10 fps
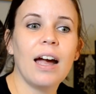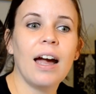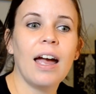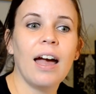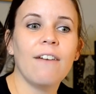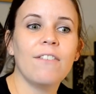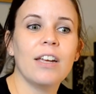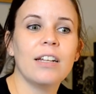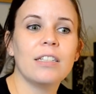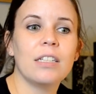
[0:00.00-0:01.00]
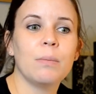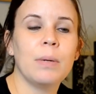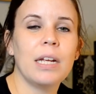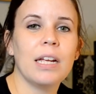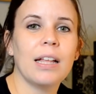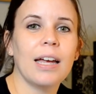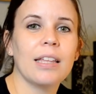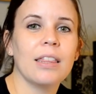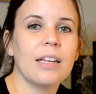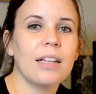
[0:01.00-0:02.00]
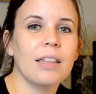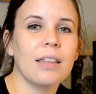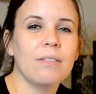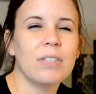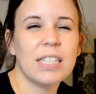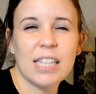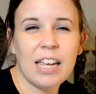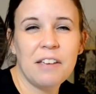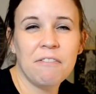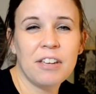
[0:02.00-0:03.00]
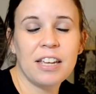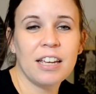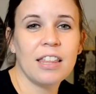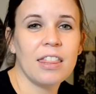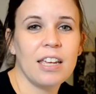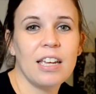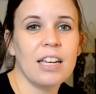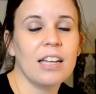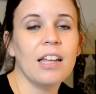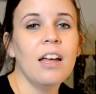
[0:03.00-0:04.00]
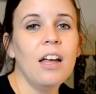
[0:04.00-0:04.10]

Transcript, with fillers: I have it being like the saving thing